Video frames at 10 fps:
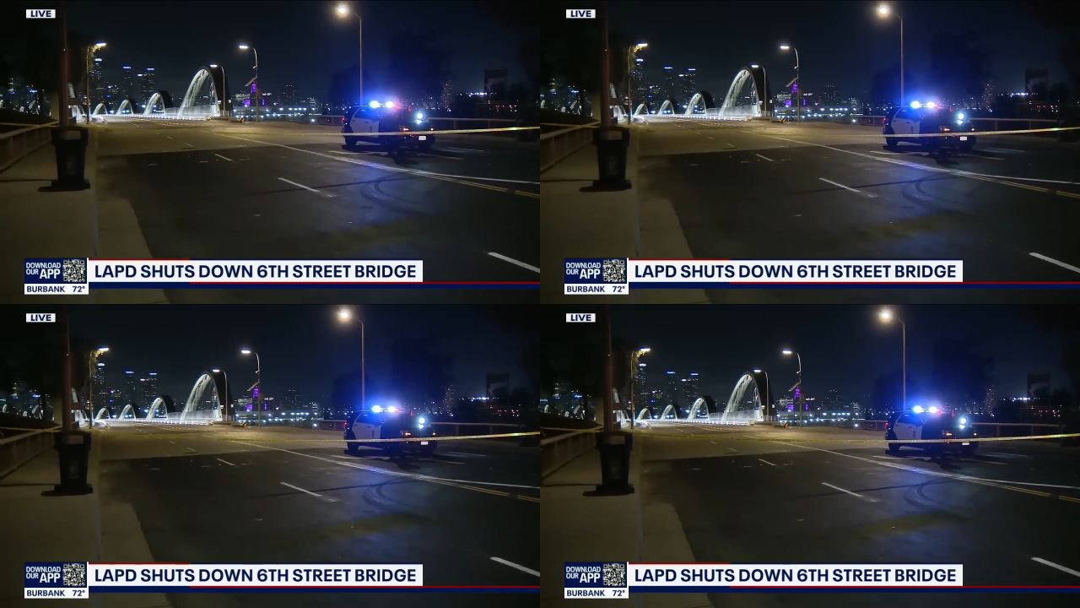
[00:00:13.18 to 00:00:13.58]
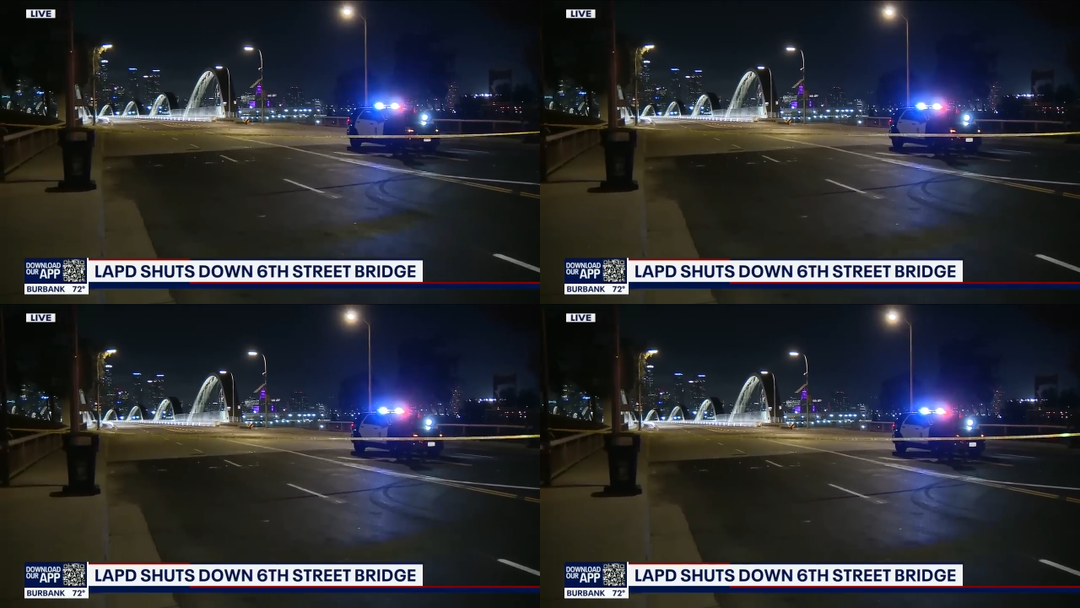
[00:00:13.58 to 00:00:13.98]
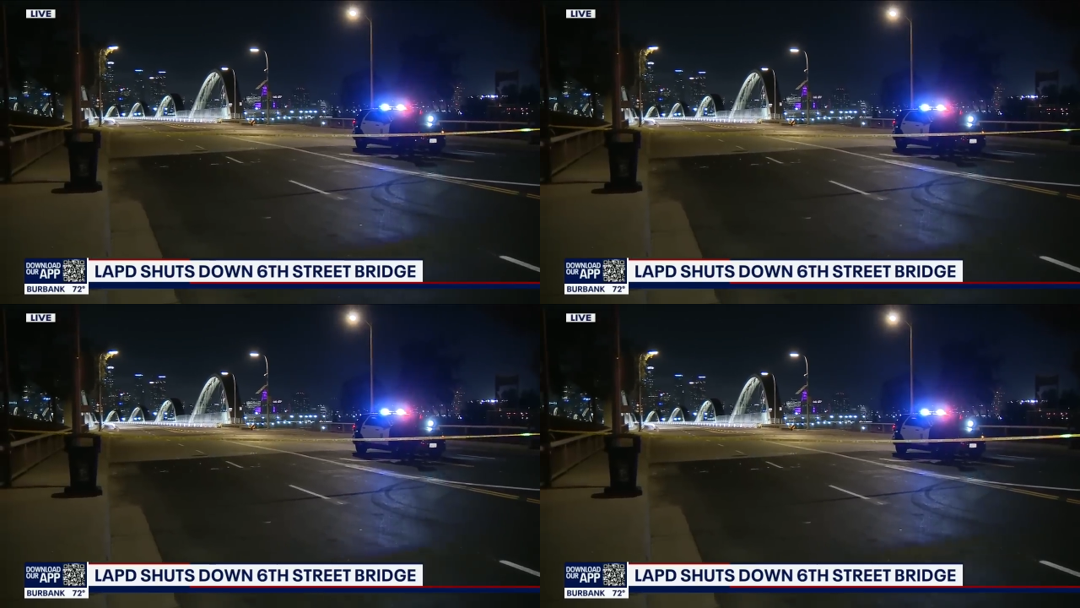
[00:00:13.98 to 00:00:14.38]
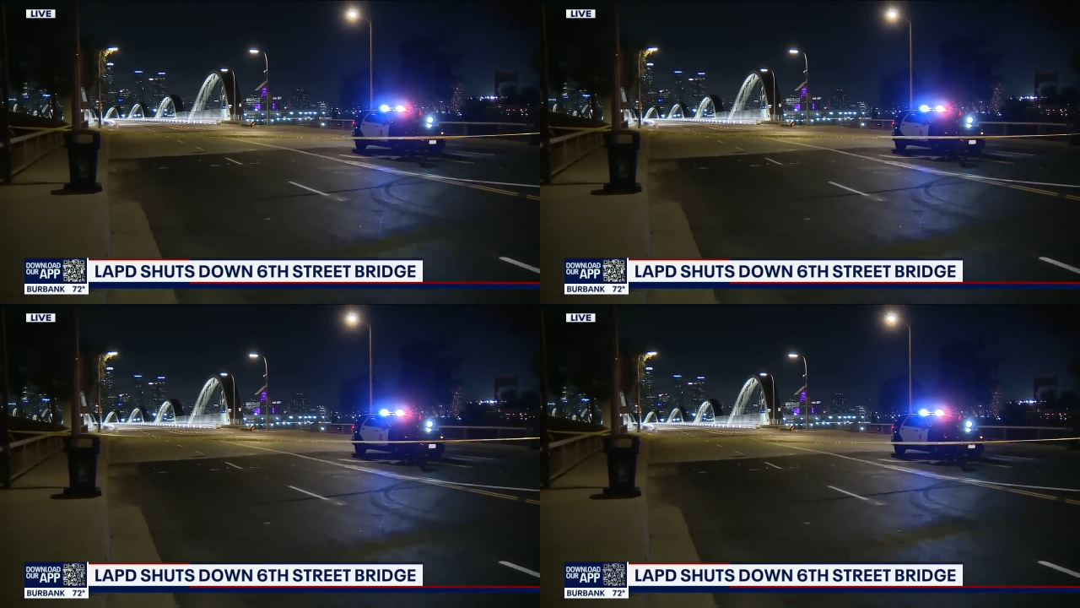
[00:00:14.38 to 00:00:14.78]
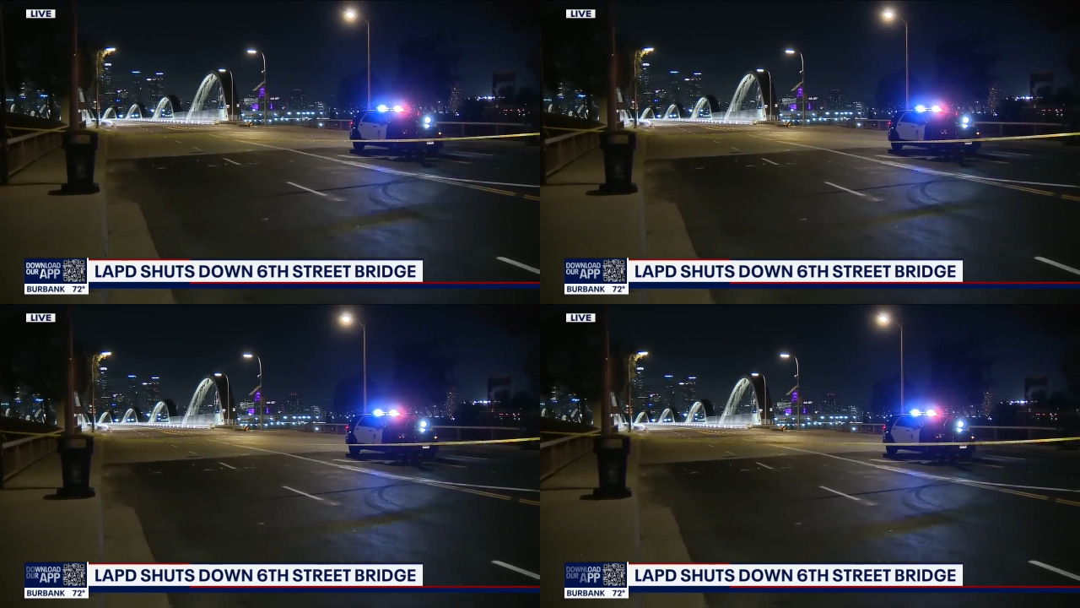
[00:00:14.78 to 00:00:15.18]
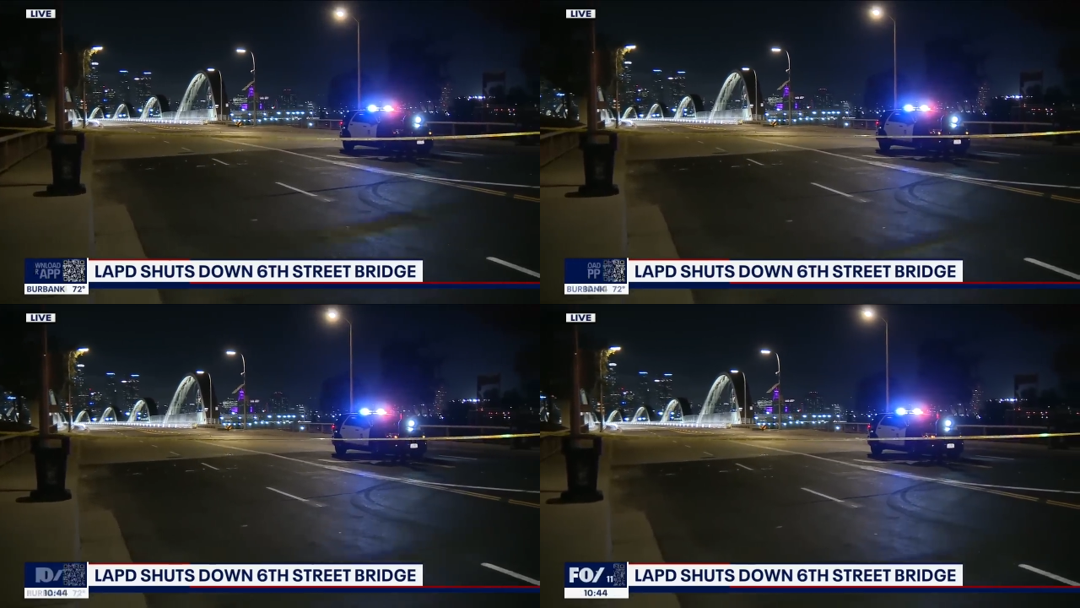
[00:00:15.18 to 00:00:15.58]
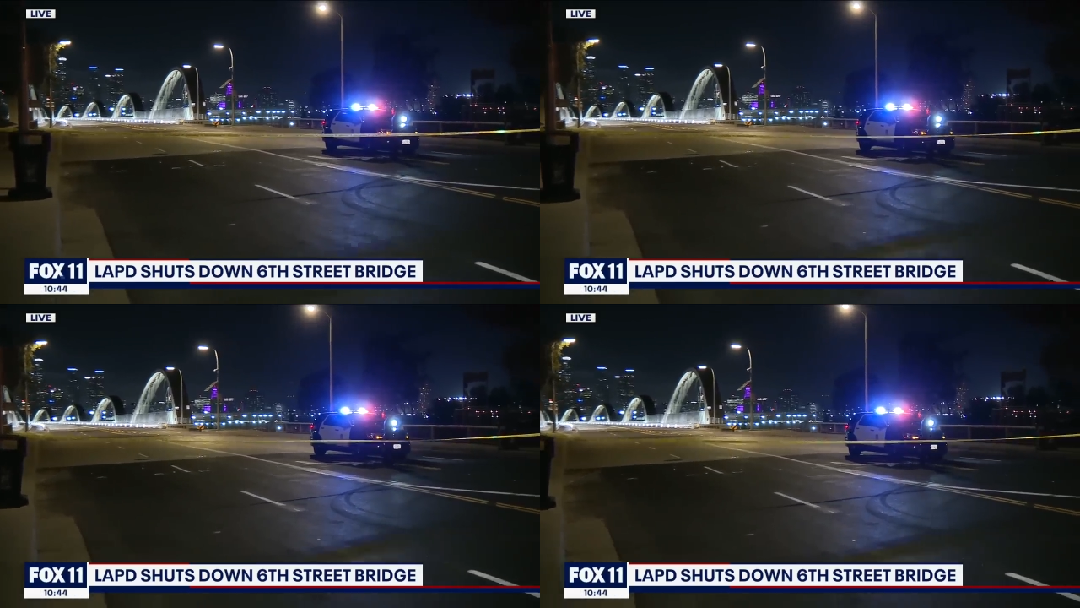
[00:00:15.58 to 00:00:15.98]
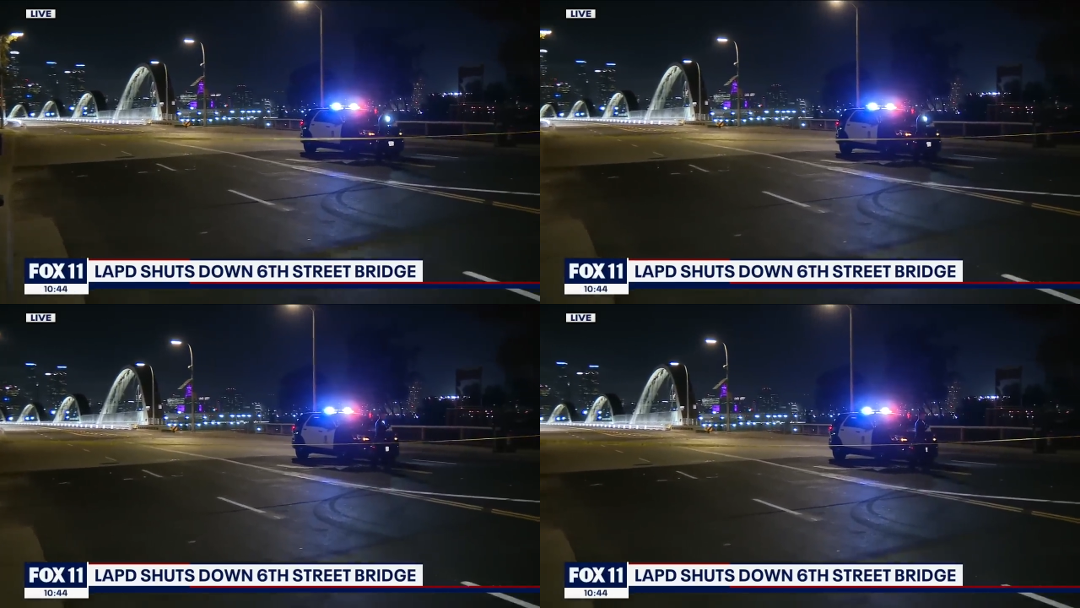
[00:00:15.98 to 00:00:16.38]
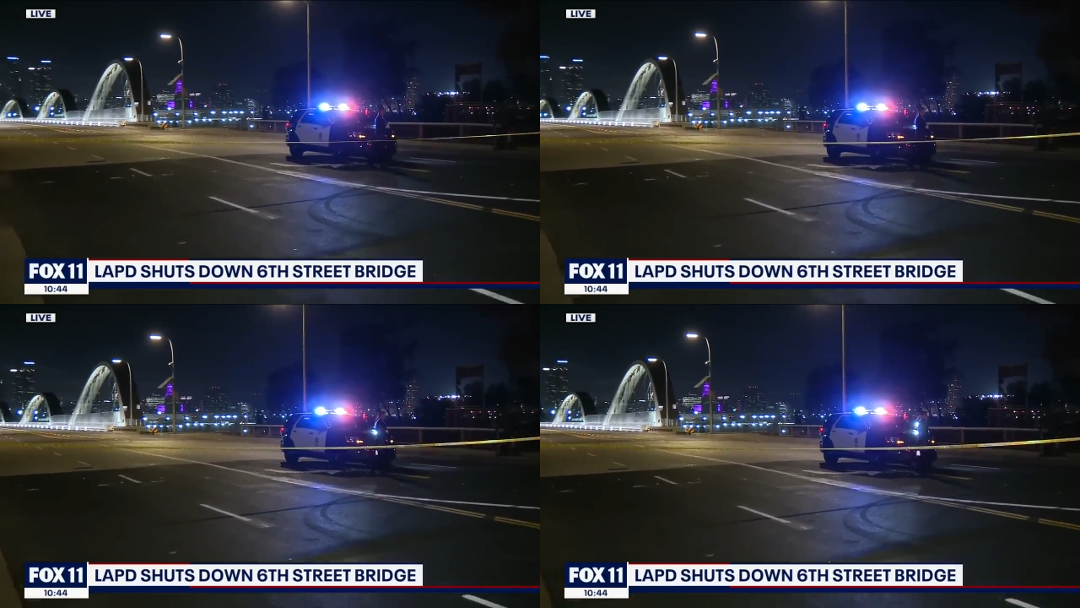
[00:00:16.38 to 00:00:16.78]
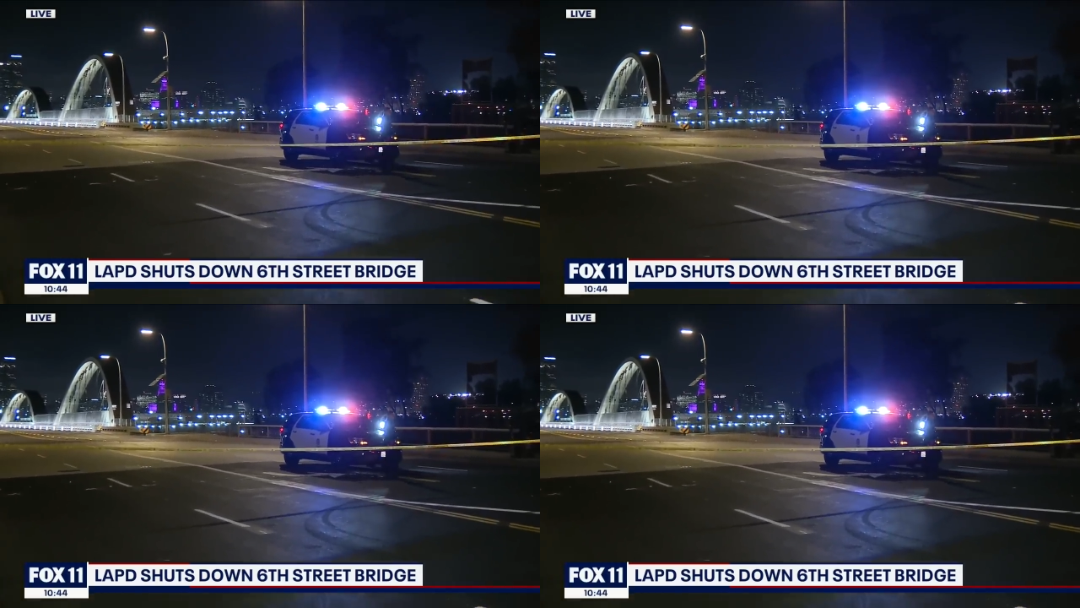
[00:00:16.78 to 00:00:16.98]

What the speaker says: Nobody's mouth can be seen.